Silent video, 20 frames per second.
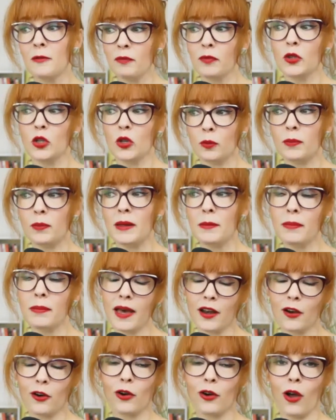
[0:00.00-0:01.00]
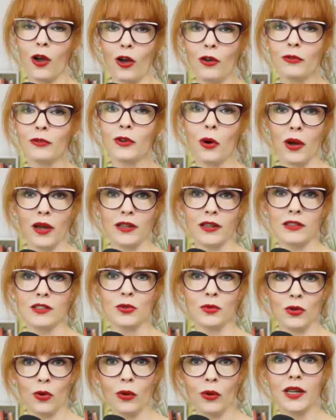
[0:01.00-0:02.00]
you'd be better off going
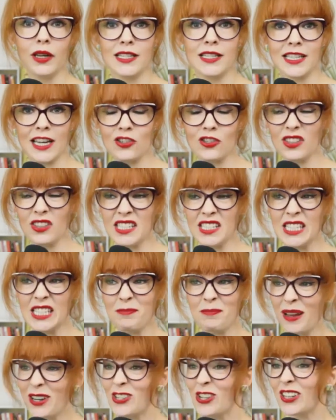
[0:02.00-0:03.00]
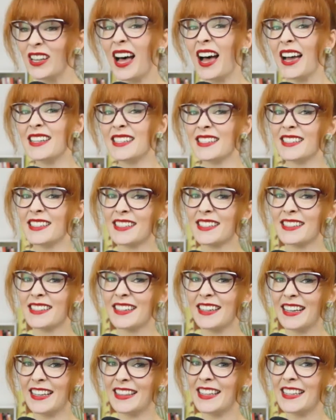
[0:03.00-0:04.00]
to an organization that specializes
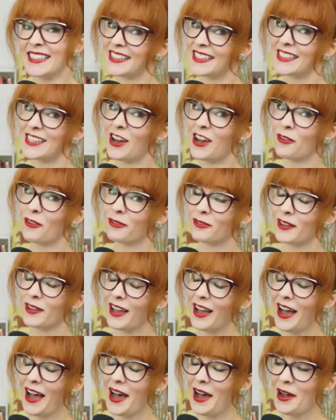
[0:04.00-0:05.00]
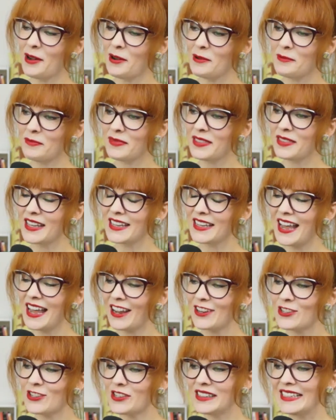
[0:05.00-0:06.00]
in this stuff, that
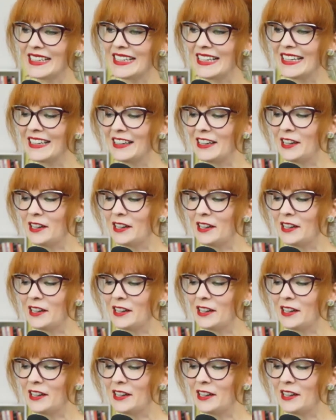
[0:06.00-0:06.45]
actually,